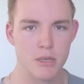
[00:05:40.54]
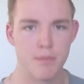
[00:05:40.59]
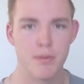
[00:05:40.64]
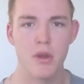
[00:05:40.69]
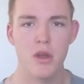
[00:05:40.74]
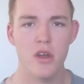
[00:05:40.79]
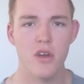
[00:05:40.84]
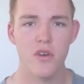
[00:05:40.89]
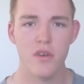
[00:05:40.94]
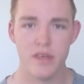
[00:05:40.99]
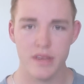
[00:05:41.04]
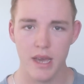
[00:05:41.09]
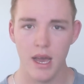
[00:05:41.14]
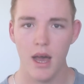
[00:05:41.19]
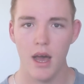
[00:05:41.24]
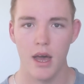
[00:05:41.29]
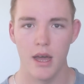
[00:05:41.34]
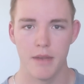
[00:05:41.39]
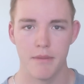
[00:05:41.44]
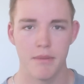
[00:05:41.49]
Kapooka is
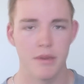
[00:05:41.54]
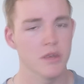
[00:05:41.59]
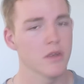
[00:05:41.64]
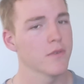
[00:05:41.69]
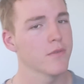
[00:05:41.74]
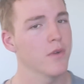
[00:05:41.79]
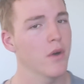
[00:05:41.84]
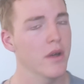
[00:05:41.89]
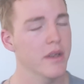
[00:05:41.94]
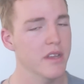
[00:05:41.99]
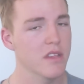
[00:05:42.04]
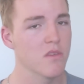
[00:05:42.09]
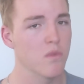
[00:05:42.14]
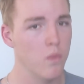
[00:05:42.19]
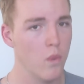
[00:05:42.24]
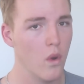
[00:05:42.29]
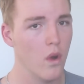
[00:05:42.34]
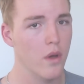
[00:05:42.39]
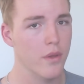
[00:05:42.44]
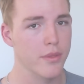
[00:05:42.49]
hard, but you'll find it's
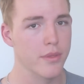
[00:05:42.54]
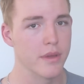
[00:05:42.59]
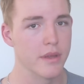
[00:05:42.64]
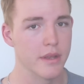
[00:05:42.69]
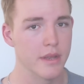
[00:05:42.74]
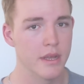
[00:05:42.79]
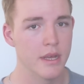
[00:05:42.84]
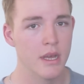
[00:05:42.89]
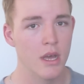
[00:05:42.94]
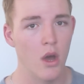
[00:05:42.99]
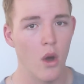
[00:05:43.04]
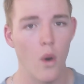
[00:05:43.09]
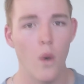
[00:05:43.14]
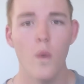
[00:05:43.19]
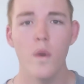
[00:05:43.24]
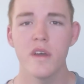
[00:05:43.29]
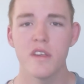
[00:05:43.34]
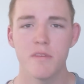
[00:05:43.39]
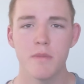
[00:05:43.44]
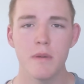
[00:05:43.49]
worth it.
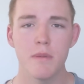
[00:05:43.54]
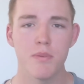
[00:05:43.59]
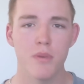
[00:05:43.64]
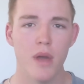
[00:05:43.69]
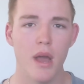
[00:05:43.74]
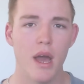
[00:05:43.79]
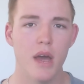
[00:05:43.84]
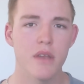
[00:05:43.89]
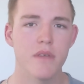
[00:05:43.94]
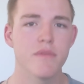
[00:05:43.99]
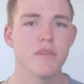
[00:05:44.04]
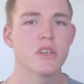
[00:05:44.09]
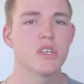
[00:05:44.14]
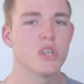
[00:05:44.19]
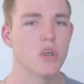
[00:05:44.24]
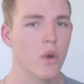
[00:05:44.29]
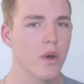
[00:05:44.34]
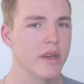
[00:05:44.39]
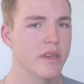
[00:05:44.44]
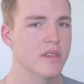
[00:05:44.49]
Always be proud of the
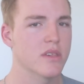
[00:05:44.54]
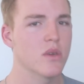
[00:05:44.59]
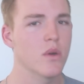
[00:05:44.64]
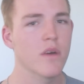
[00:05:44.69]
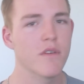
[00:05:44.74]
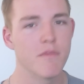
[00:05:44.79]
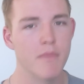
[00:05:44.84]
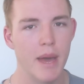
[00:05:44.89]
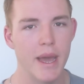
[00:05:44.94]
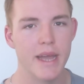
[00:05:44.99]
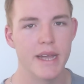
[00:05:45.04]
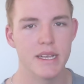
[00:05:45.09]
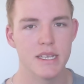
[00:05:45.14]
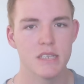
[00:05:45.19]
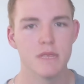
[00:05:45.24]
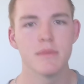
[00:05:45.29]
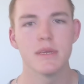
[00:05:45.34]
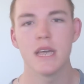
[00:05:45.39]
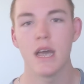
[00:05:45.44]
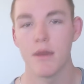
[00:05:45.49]
choice you have made
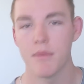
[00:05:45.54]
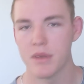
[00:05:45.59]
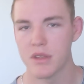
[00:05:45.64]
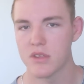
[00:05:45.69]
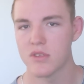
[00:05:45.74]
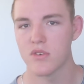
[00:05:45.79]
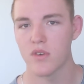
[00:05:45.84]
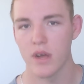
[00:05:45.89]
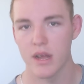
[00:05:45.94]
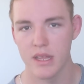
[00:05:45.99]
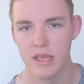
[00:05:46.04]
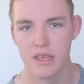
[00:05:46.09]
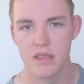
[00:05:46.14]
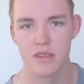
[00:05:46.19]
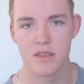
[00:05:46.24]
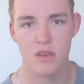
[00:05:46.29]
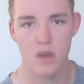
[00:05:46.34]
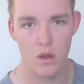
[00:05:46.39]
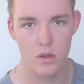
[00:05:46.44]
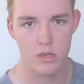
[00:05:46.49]
to become an
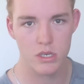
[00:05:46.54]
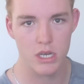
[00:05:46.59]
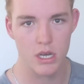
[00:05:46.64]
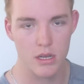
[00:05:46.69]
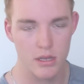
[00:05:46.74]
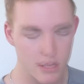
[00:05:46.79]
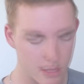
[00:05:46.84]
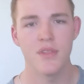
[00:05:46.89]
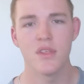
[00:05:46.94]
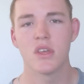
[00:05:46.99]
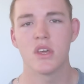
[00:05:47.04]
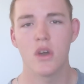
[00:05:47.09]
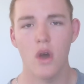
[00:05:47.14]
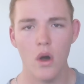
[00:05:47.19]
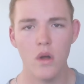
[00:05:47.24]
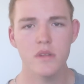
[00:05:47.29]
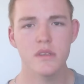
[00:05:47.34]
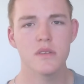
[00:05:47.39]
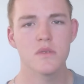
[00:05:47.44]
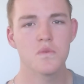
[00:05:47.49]
Australian soldier. And the
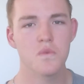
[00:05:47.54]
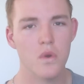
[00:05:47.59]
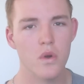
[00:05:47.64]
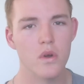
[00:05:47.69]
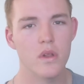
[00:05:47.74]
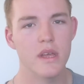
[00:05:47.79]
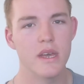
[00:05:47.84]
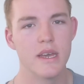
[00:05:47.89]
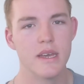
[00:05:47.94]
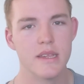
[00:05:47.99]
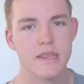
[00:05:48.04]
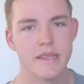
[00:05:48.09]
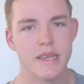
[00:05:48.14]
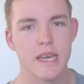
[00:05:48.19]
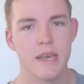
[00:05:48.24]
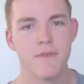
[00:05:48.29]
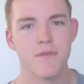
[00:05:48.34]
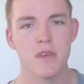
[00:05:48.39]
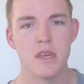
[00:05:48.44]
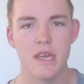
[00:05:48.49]
golden rule
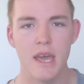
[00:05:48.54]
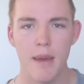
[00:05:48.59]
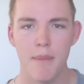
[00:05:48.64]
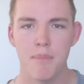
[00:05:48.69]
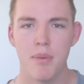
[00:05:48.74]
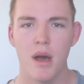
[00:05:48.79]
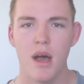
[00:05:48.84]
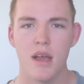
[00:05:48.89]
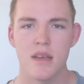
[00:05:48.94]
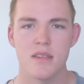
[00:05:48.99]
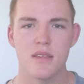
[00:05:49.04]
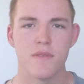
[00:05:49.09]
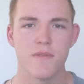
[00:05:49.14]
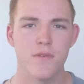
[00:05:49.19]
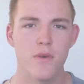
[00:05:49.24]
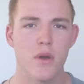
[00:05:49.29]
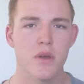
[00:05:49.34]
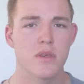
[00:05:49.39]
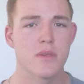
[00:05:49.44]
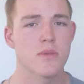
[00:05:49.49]
is if you get past the
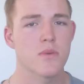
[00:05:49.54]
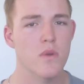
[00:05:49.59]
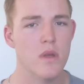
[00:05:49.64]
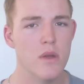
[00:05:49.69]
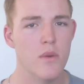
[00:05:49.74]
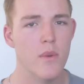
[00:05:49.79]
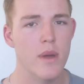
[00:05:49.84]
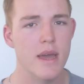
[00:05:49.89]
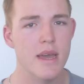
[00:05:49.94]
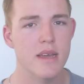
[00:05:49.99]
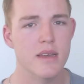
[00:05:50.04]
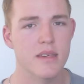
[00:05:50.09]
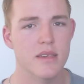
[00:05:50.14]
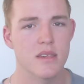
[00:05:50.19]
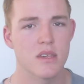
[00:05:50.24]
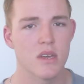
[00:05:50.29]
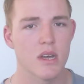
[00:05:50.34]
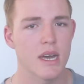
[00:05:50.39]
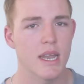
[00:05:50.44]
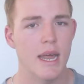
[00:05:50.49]
first three
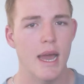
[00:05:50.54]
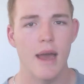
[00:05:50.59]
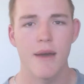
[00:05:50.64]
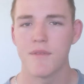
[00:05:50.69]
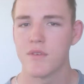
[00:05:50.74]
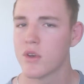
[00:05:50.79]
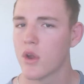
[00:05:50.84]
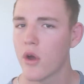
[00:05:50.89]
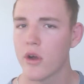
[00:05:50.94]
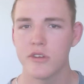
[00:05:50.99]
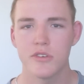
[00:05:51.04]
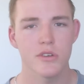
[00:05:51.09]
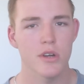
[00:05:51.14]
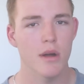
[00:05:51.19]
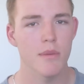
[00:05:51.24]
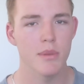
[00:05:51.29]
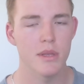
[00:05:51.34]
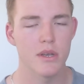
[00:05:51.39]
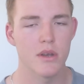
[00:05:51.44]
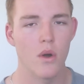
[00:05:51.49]
weeks, you're going to have no
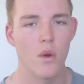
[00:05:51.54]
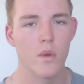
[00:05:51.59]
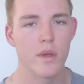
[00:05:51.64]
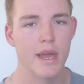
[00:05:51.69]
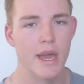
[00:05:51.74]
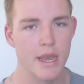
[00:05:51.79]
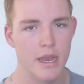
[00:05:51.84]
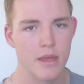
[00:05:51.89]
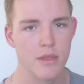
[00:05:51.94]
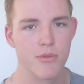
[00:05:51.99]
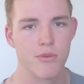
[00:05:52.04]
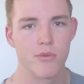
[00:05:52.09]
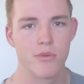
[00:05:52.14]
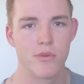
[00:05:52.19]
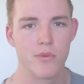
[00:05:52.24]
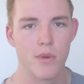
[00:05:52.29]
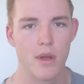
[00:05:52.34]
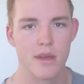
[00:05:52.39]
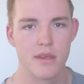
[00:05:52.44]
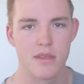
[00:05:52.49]
trouble at all getting through
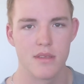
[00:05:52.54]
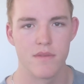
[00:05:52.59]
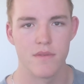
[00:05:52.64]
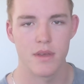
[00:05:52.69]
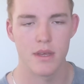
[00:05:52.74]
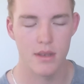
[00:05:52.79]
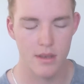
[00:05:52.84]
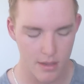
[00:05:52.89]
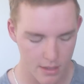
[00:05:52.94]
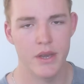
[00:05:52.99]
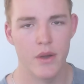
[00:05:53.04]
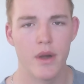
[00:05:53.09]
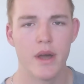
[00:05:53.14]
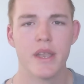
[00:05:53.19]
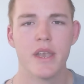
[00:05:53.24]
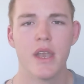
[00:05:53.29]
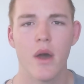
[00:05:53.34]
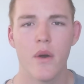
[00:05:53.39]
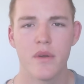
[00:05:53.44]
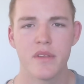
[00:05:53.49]
the rest of it. So
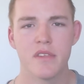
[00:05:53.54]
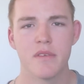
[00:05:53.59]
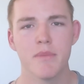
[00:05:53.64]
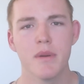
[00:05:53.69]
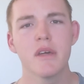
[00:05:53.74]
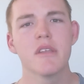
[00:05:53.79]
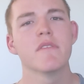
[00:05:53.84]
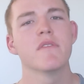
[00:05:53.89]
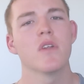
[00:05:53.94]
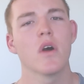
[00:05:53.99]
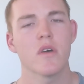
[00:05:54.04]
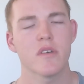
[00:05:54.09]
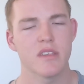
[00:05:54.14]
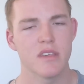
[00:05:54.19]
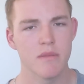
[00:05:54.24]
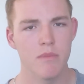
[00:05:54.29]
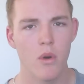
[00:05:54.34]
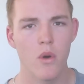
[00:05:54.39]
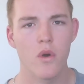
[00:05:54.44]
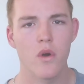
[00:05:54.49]
I know it's a bit of an
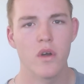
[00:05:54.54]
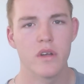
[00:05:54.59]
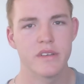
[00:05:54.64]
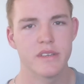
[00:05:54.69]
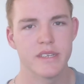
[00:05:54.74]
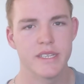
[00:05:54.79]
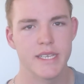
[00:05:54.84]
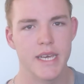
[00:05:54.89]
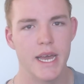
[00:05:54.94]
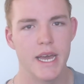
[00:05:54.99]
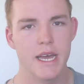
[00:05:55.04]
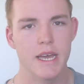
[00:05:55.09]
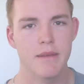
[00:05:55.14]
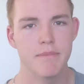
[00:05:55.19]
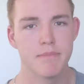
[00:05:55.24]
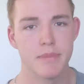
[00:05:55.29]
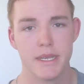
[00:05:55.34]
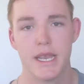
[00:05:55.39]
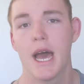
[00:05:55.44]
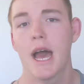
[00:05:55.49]
oxymoron to say,
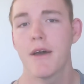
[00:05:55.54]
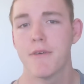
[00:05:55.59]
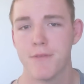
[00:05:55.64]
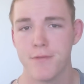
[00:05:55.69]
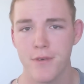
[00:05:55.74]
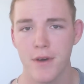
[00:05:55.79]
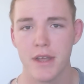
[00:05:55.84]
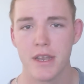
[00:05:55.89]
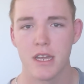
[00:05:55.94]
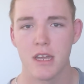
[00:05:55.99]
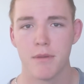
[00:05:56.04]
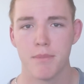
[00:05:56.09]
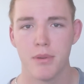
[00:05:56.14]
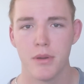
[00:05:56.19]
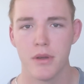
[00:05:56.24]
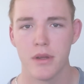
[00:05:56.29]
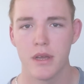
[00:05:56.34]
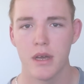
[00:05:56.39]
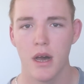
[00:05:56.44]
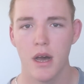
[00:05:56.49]
but have fun at
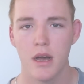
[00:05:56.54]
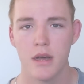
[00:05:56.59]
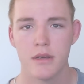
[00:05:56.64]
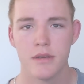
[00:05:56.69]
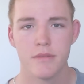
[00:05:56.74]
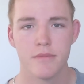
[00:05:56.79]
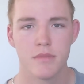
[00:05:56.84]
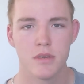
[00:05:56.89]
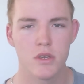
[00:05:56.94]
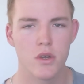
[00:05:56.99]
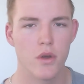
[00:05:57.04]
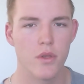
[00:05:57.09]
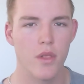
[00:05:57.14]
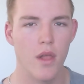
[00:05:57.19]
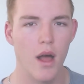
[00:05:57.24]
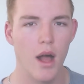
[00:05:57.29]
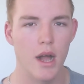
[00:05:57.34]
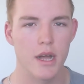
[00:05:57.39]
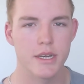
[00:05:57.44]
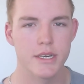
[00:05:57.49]
Kapooka. Good
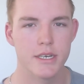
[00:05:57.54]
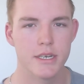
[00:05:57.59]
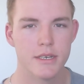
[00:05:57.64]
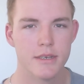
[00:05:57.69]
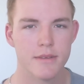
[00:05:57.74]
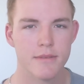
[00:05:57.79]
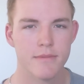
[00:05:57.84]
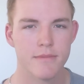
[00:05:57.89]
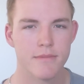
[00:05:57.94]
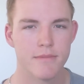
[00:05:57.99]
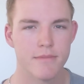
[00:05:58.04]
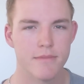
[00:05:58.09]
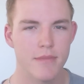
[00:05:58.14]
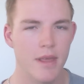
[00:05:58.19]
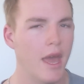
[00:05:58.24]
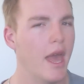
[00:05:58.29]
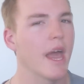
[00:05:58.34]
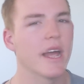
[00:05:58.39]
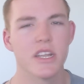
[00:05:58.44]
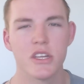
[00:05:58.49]
luck
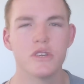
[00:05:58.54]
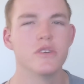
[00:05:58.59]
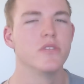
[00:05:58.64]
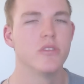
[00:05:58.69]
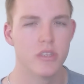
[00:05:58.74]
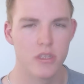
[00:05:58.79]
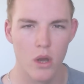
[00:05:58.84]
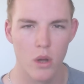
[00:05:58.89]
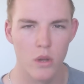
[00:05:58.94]
and good